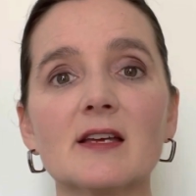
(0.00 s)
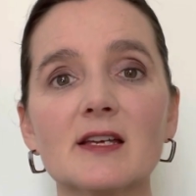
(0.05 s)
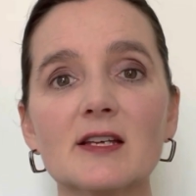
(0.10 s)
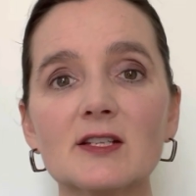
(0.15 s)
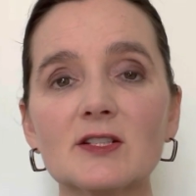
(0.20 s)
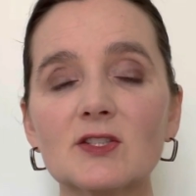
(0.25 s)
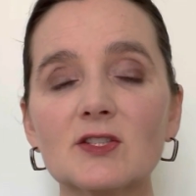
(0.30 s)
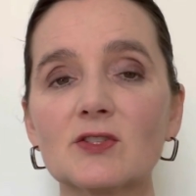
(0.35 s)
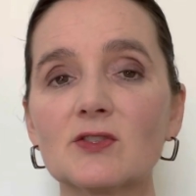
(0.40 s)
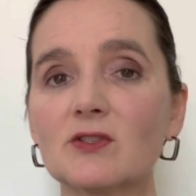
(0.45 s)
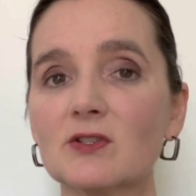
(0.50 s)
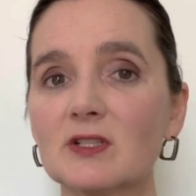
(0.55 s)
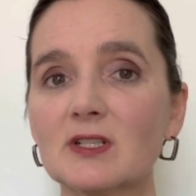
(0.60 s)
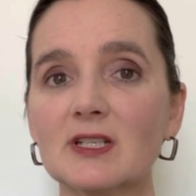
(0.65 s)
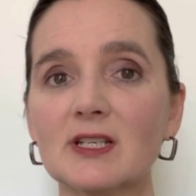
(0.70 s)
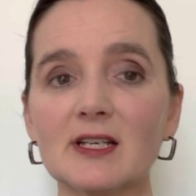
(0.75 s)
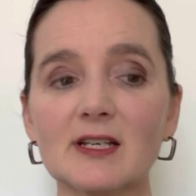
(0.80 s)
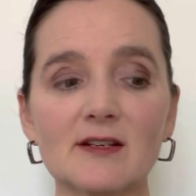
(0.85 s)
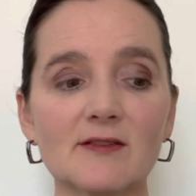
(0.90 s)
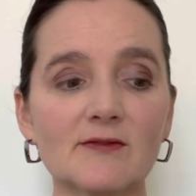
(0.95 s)
It's good to
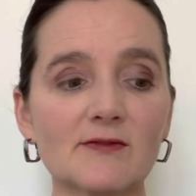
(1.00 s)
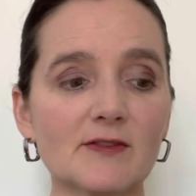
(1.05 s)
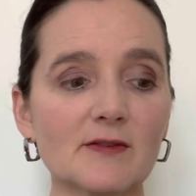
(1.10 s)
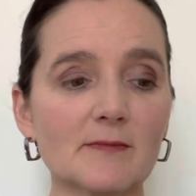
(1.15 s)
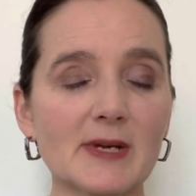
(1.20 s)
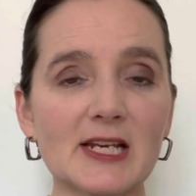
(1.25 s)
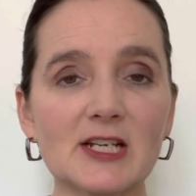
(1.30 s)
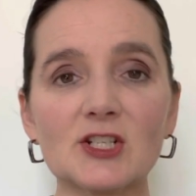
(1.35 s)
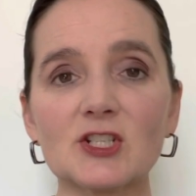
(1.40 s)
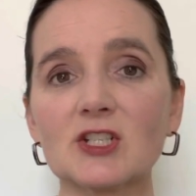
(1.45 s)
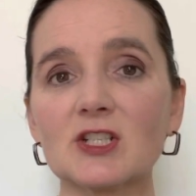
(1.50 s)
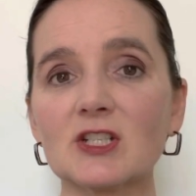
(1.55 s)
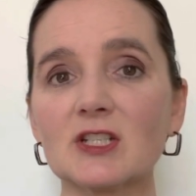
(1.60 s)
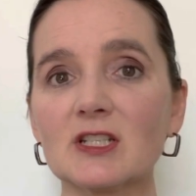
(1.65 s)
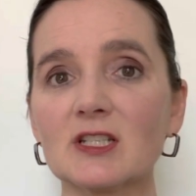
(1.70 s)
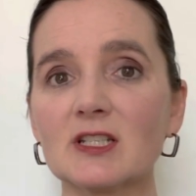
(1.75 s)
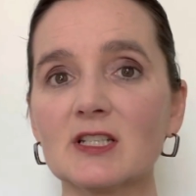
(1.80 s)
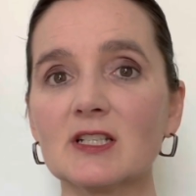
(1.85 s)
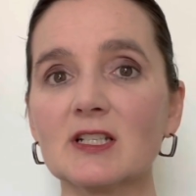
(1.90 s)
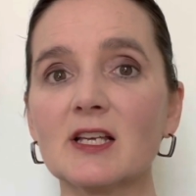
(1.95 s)
get
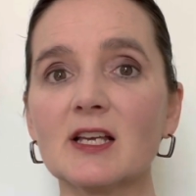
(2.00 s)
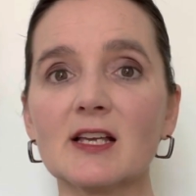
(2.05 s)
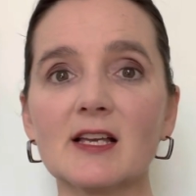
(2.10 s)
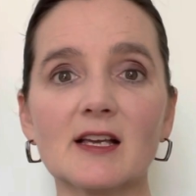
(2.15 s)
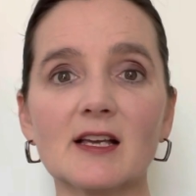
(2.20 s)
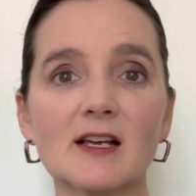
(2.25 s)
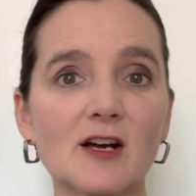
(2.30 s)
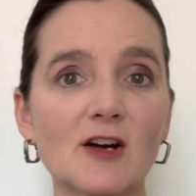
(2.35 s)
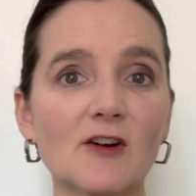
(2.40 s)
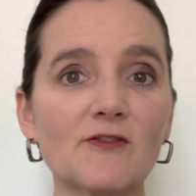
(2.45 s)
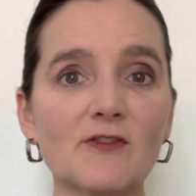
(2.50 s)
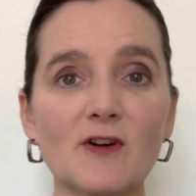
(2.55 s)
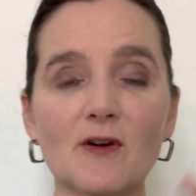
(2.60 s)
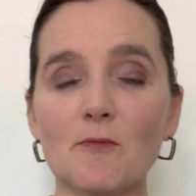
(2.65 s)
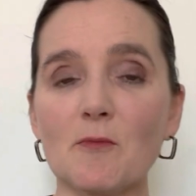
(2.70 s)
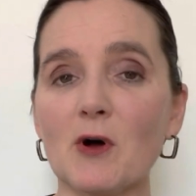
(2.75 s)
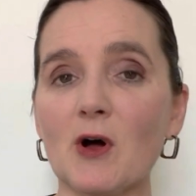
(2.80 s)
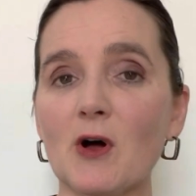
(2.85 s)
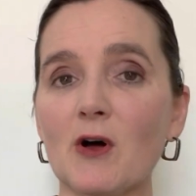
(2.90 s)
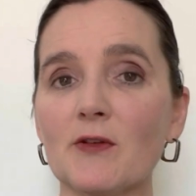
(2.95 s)
information
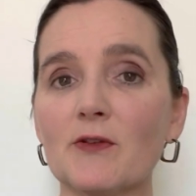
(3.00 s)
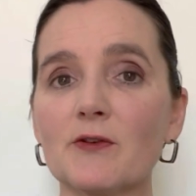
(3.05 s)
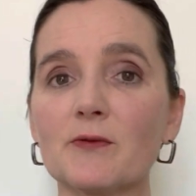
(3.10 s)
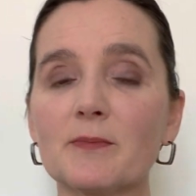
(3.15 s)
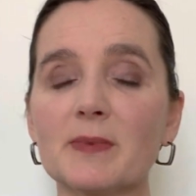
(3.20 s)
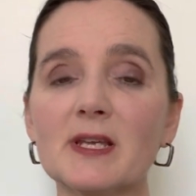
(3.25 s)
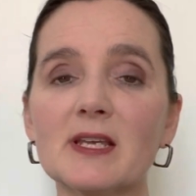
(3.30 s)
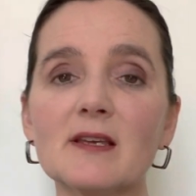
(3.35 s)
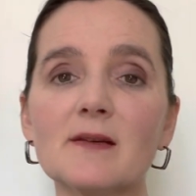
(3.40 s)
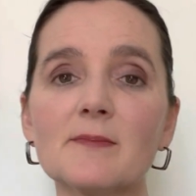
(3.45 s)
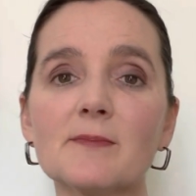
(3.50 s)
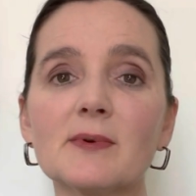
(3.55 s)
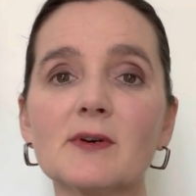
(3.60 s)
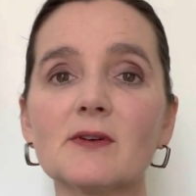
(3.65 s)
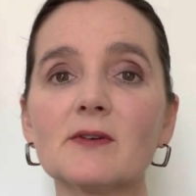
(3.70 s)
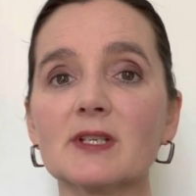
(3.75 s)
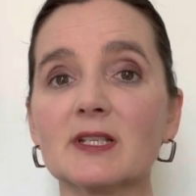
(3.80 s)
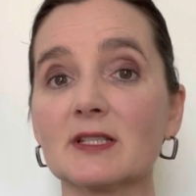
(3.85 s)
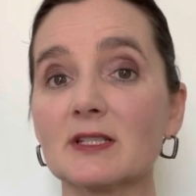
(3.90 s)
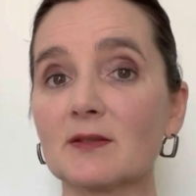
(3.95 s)
from other
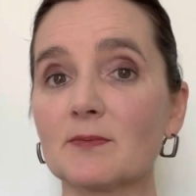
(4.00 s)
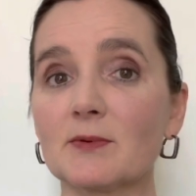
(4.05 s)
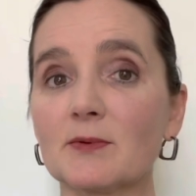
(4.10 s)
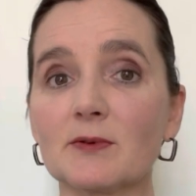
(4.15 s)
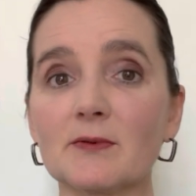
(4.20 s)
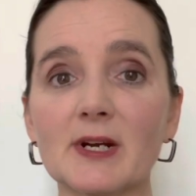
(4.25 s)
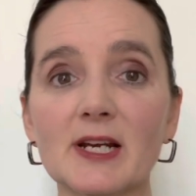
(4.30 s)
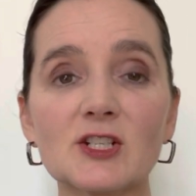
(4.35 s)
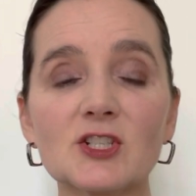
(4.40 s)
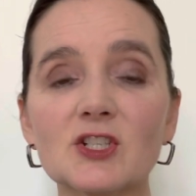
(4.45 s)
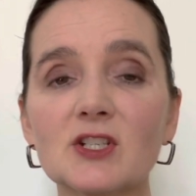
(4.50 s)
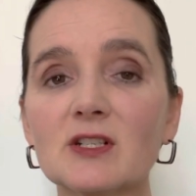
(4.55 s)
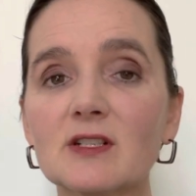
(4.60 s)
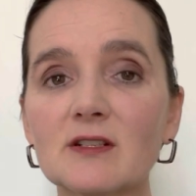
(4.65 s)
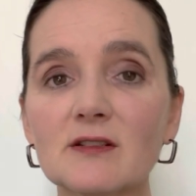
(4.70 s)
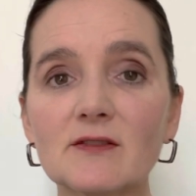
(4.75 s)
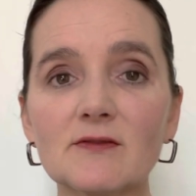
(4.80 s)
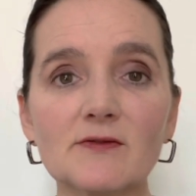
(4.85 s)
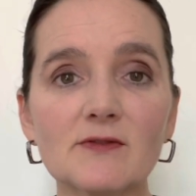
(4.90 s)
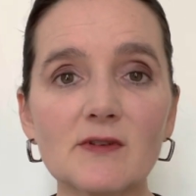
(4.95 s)
people,
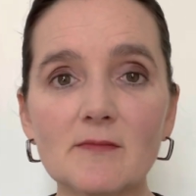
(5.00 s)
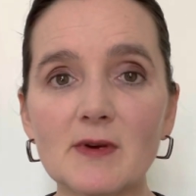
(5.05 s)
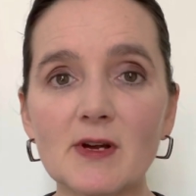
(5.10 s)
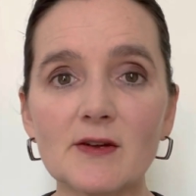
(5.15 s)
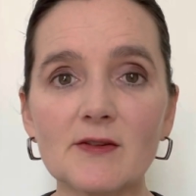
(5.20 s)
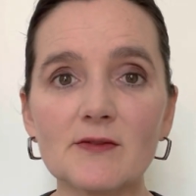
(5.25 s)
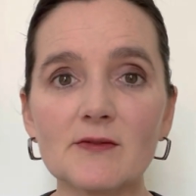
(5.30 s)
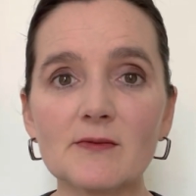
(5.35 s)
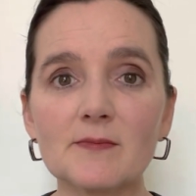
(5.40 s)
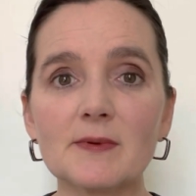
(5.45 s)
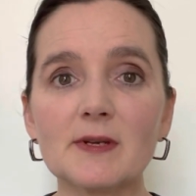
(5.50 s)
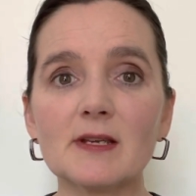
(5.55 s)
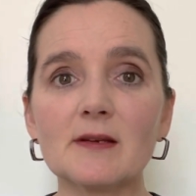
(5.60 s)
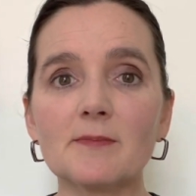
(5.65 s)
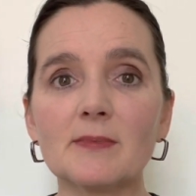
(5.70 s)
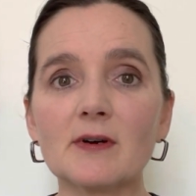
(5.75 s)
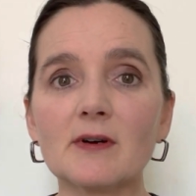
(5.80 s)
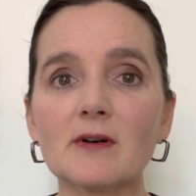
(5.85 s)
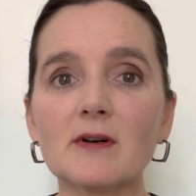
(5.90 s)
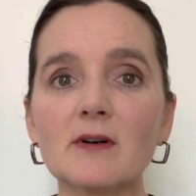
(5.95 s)
inspiration from other
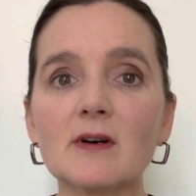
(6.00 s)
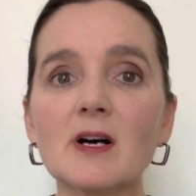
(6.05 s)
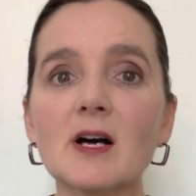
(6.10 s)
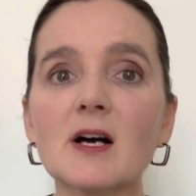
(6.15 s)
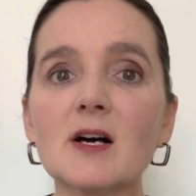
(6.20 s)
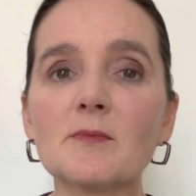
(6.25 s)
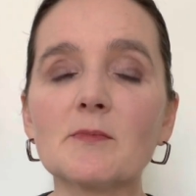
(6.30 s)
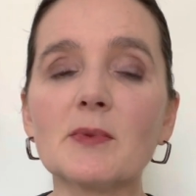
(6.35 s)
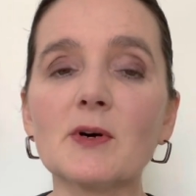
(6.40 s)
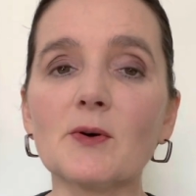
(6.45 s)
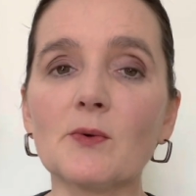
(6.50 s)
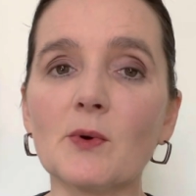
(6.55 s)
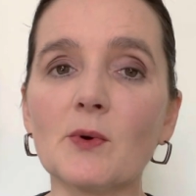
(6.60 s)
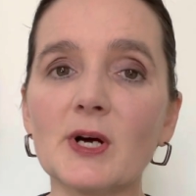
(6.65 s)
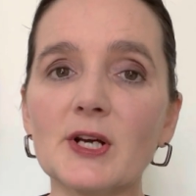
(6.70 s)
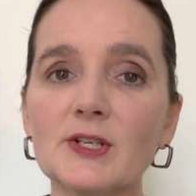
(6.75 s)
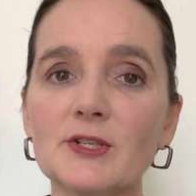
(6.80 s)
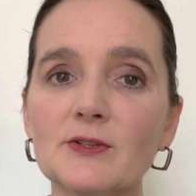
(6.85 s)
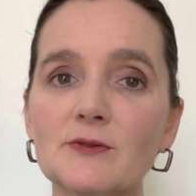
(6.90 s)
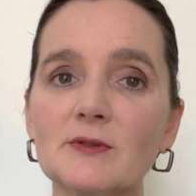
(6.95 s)
people, but
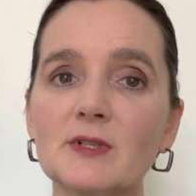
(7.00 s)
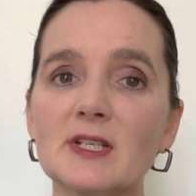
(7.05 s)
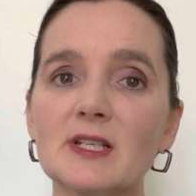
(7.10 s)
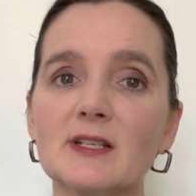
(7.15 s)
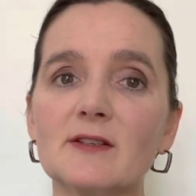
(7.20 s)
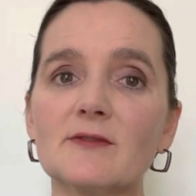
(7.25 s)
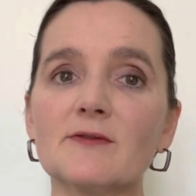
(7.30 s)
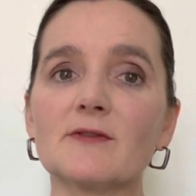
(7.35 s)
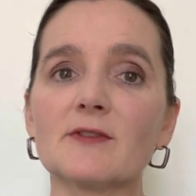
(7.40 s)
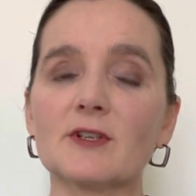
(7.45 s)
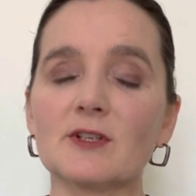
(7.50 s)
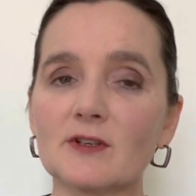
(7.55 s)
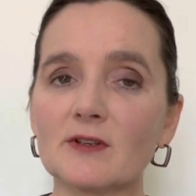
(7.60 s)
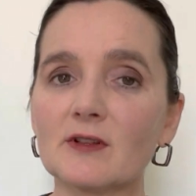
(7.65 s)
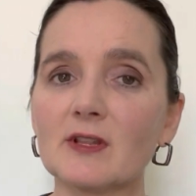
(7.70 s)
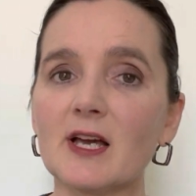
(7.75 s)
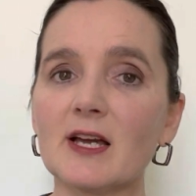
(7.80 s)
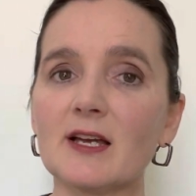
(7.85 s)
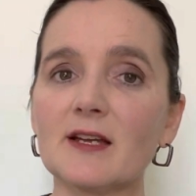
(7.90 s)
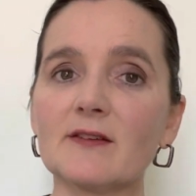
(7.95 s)
what you need for your
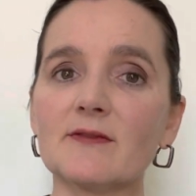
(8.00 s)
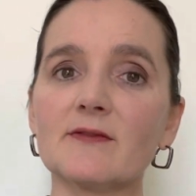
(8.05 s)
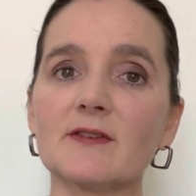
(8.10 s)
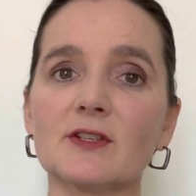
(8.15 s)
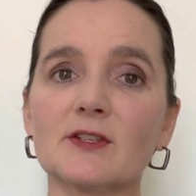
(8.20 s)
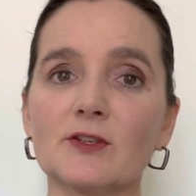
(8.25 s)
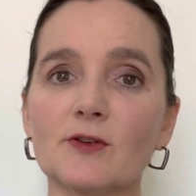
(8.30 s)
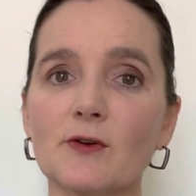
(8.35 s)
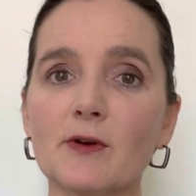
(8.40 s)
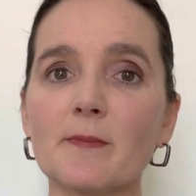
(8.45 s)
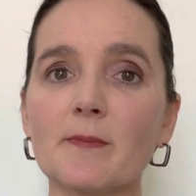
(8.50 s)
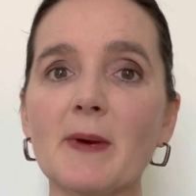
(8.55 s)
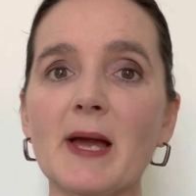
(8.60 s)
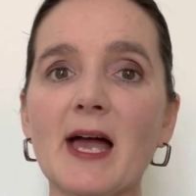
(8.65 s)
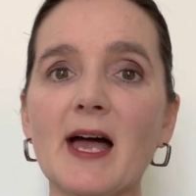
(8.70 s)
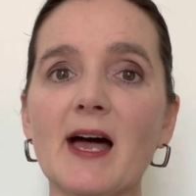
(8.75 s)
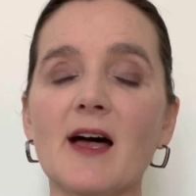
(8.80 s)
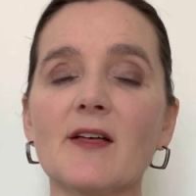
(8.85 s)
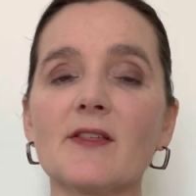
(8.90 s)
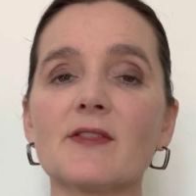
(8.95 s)
life and your
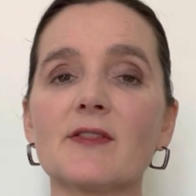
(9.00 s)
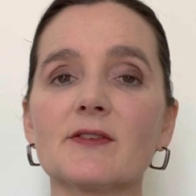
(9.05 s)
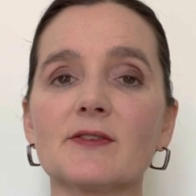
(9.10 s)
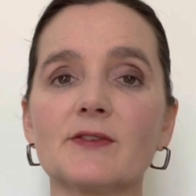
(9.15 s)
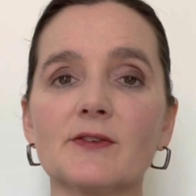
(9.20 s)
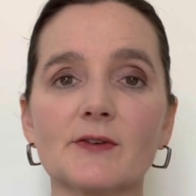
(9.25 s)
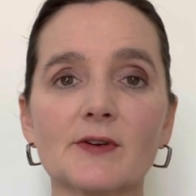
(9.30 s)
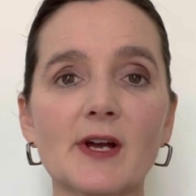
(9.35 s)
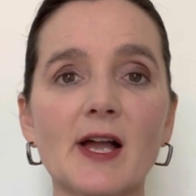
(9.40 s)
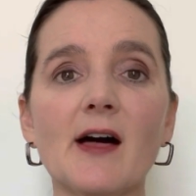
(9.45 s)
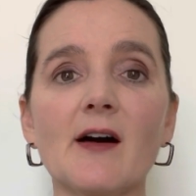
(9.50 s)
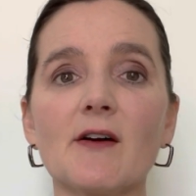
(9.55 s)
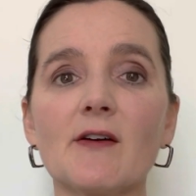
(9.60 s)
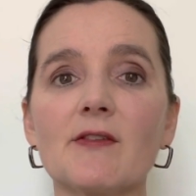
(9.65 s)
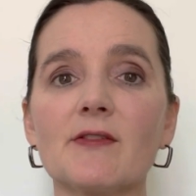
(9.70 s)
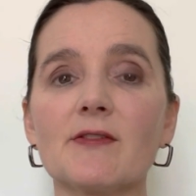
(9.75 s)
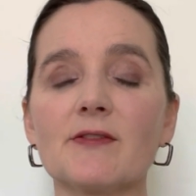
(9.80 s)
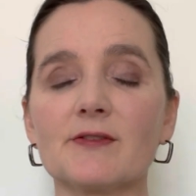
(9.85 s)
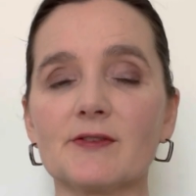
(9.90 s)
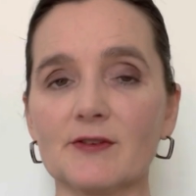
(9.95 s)
path, your
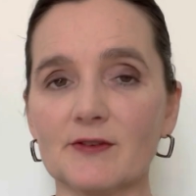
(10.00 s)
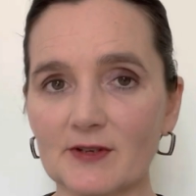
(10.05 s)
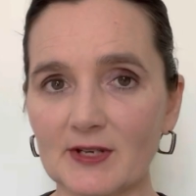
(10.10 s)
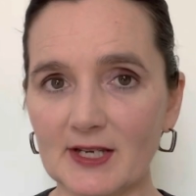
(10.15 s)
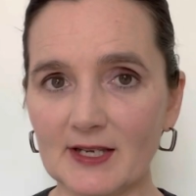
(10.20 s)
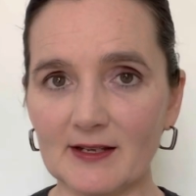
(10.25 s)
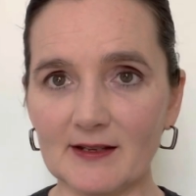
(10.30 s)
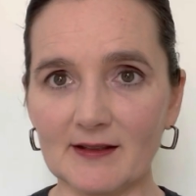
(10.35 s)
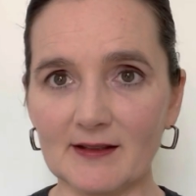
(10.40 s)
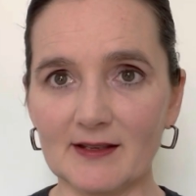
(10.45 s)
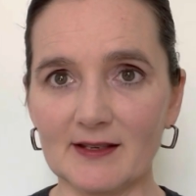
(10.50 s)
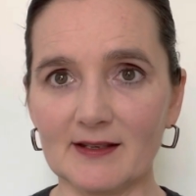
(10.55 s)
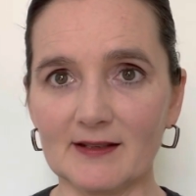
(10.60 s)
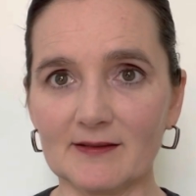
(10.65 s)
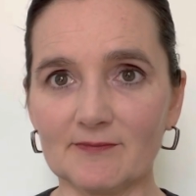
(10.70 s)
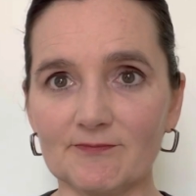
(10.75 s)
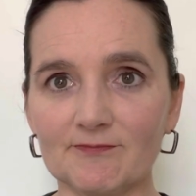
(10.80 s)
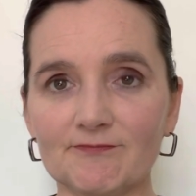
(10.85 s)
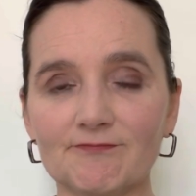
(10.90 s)
health, your healing,